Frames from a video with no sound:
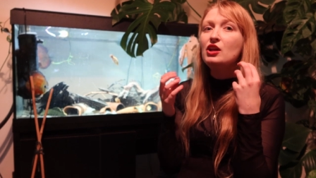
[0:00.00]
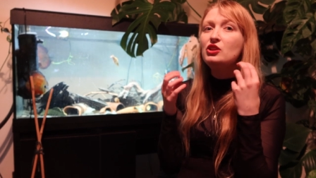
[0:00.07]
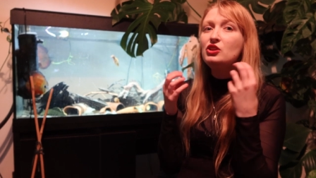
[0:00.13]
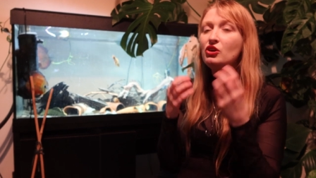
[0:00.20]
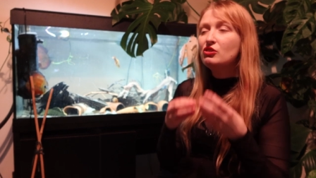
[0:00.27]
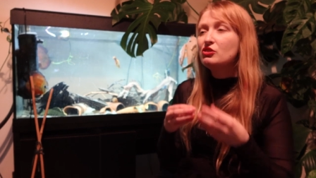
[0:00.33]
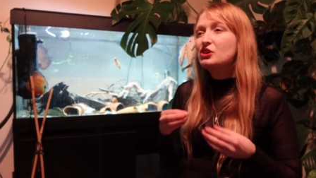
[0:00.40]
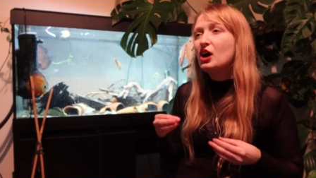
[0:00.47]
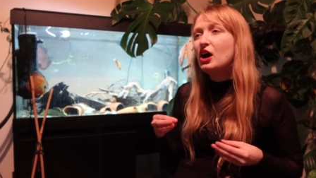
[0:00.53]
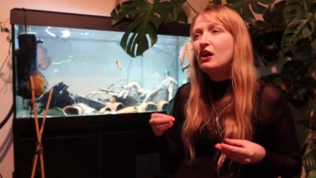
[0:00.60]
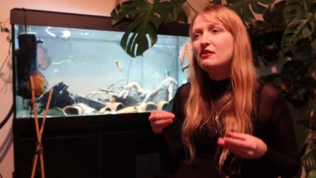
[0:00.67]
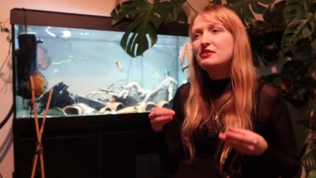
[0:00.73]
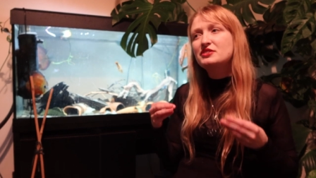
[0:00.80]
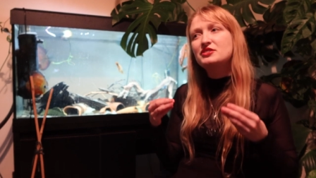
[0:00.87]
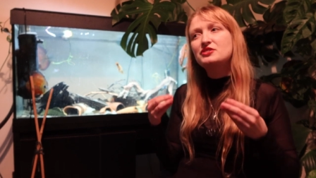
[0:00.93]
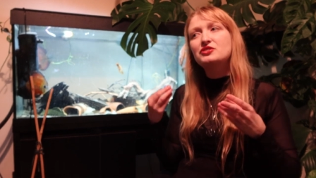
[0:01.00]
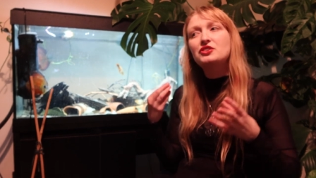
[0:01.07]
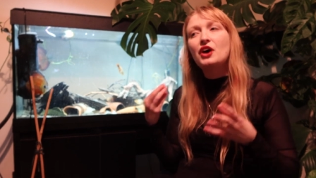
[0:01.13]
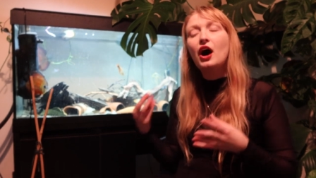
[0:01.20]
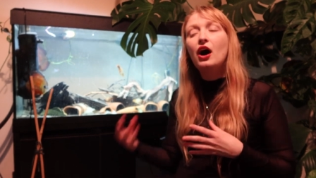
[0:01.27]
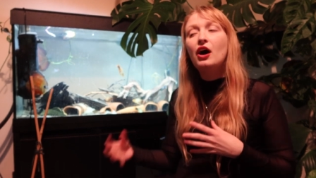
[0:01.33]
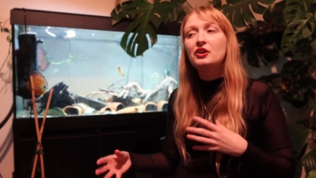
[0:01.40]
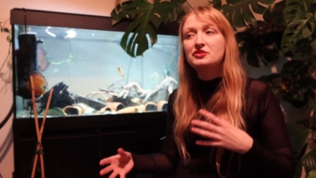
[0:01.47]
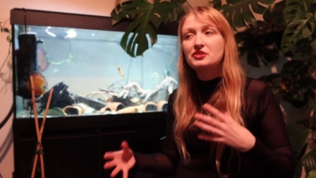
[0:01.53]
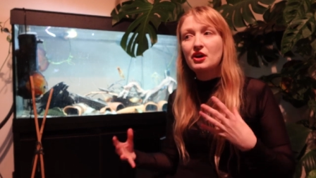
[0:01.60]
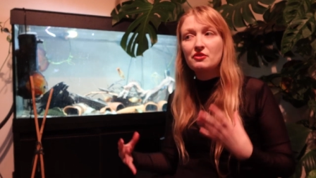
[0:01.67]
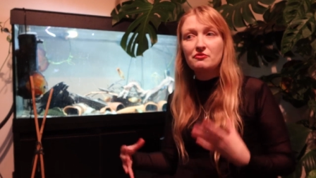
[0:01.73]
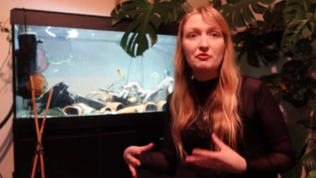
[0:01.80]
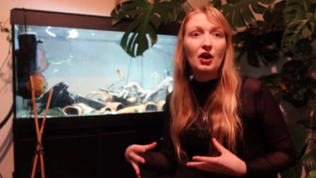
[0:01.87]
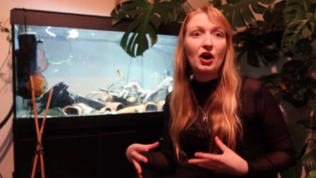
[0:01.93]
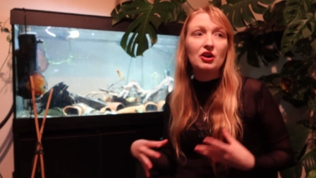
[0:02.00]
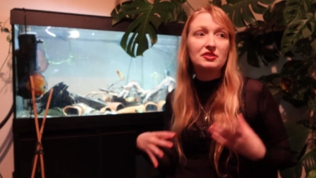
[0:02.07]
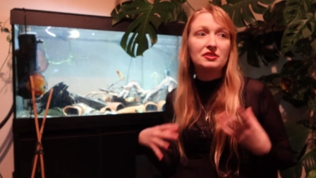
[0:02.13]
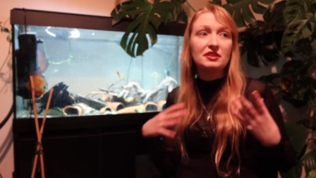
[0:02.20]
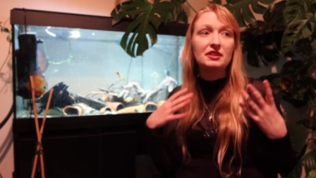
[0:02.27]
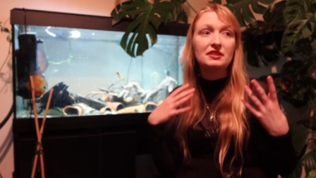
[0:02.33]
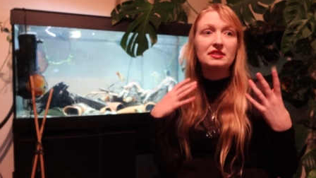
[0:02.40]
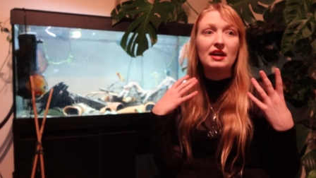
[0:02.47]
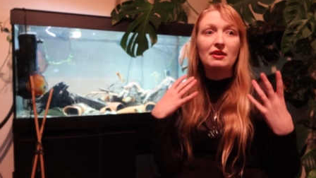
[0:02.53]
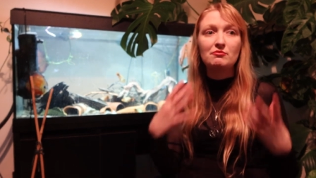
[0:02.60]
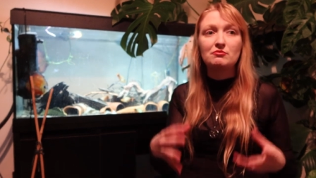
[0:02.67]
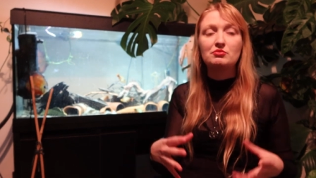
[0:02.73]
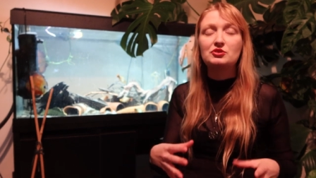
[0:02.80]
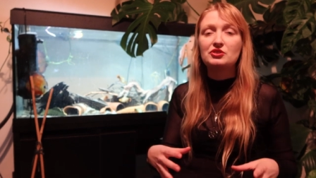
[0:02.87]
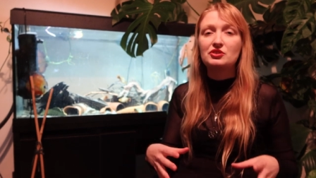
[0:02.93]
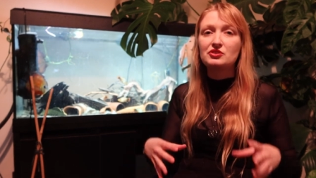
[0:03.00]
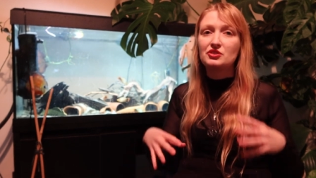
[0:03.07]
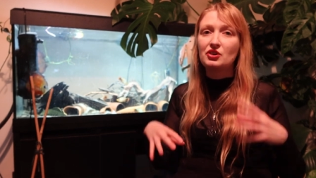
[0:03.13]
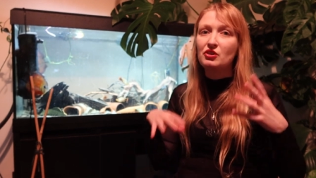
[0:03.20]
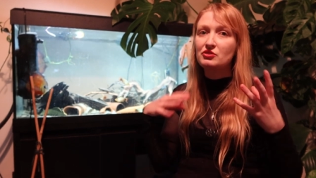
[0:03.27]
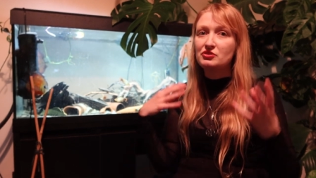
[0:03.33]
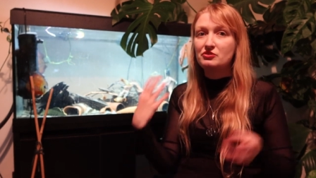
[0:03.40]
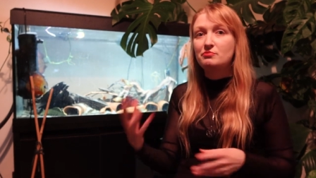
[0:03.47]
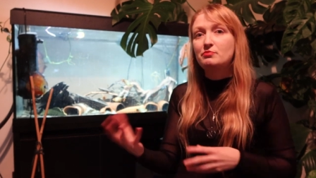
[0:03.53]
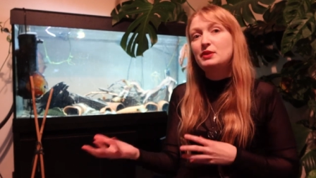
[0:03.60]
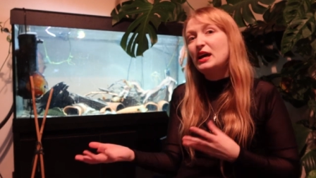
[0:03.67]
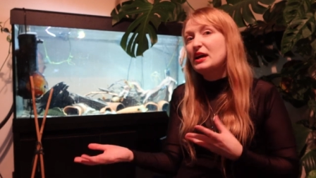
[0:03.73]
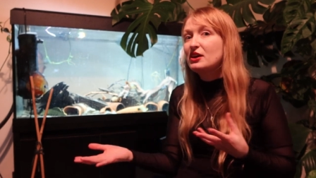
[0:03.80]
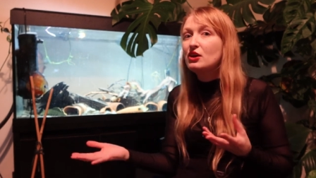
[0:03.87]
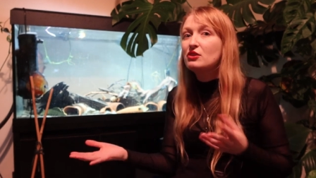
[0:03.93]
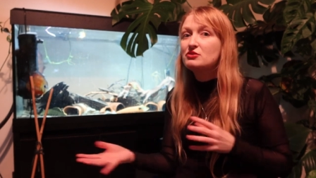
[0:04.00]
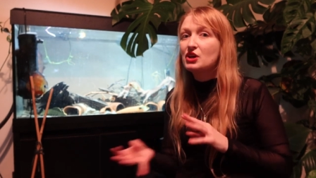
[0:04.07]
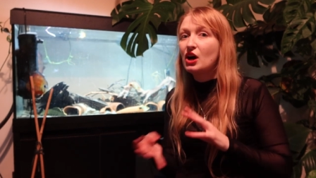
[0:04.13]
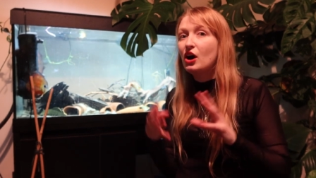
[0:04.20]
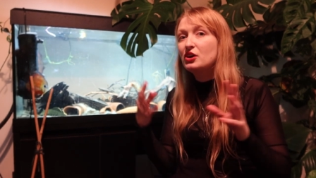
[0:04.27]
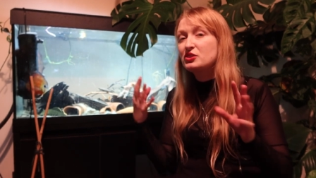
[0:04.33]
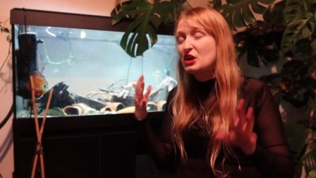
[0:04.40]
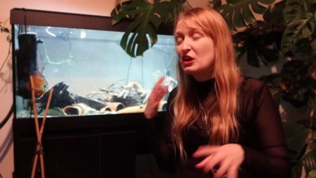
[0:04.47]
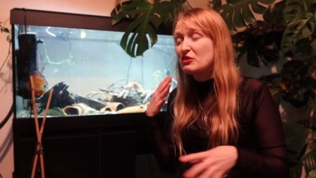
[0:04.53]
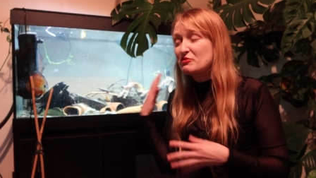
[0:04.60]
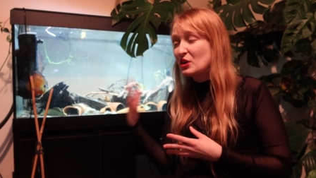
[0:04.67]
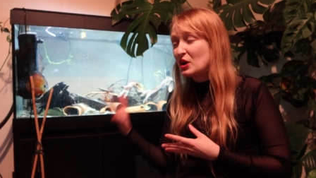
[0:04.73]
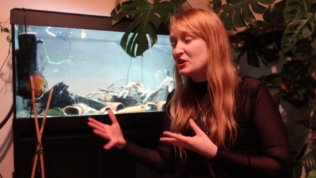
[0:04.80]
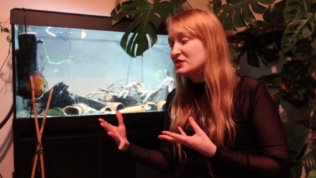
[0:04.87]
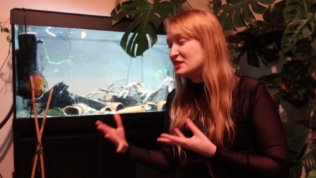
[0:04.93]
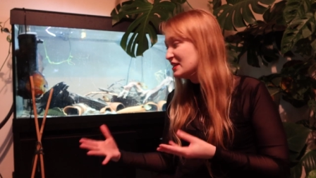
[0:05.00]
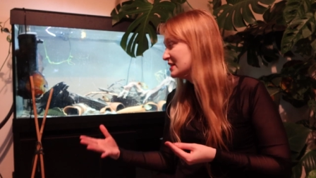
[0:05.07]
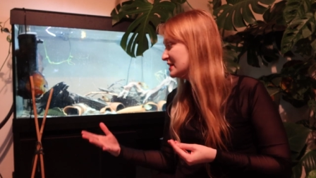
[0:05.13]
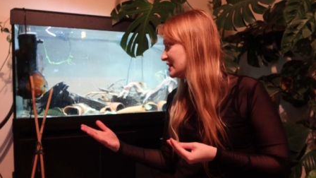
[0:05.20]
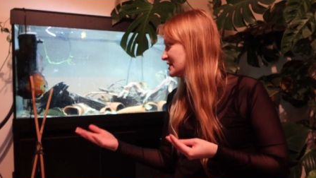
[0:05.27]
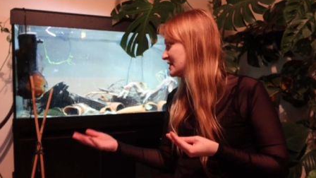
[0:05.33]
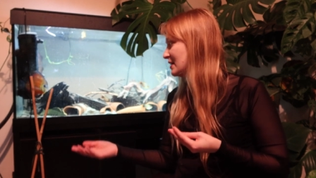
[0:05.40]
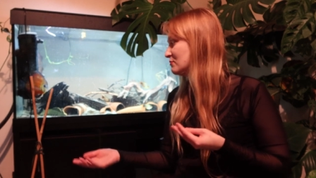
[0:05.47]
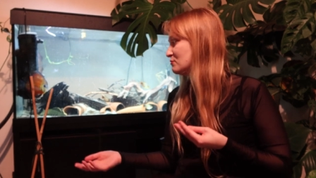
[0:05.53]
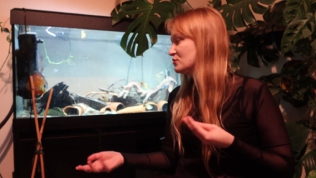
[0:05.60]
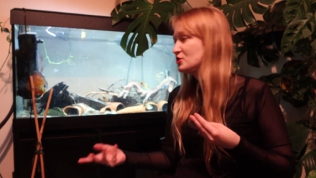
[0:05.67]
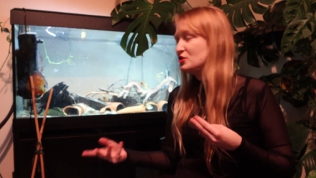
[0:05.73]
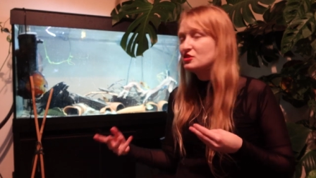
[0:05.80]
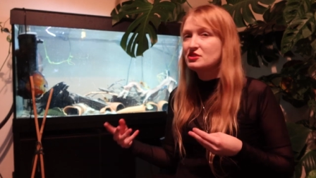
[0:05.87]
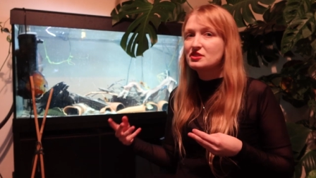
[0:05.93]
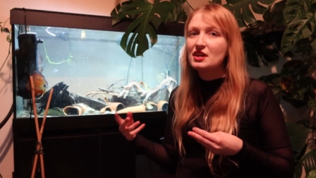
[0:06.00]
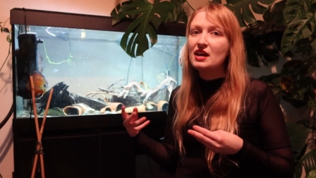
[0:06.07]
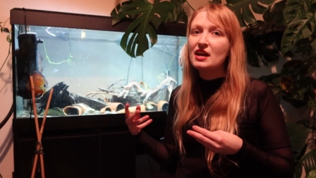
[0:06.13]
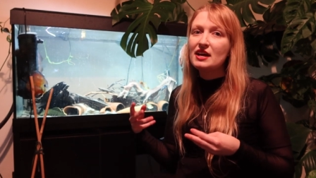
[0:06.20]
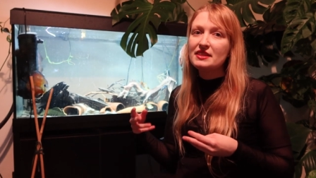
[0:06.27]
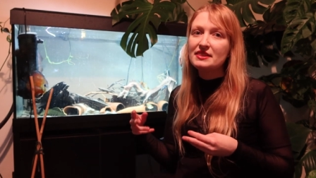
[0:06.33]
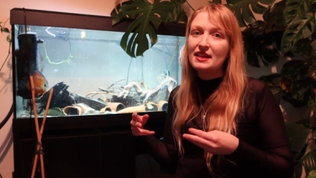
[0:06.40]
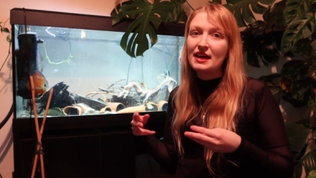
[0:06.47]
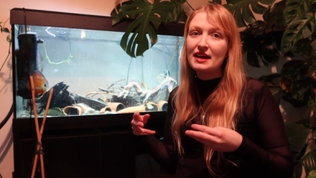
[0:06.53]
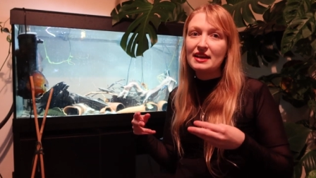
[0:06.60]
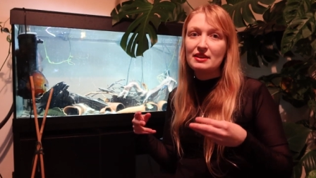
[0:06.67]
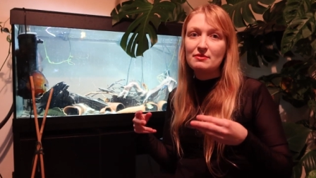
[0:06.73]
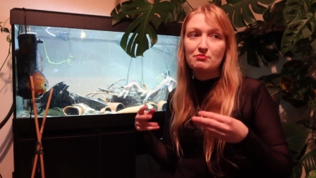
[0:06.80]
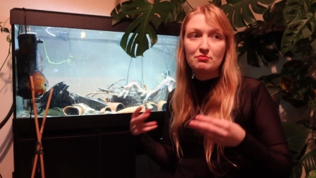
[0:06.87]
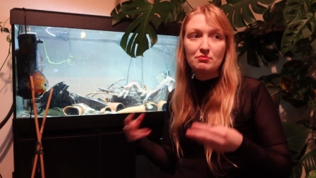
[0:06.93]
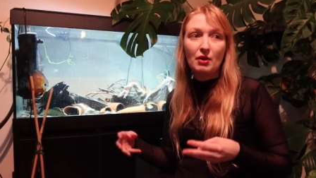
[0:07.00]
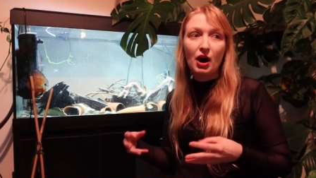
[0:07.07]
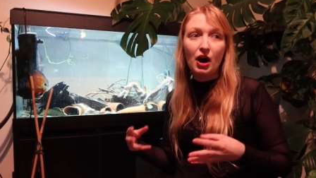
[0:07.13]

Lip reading: Loricariids are diverse in the temperatures, or plecos are diverse in the temperatures they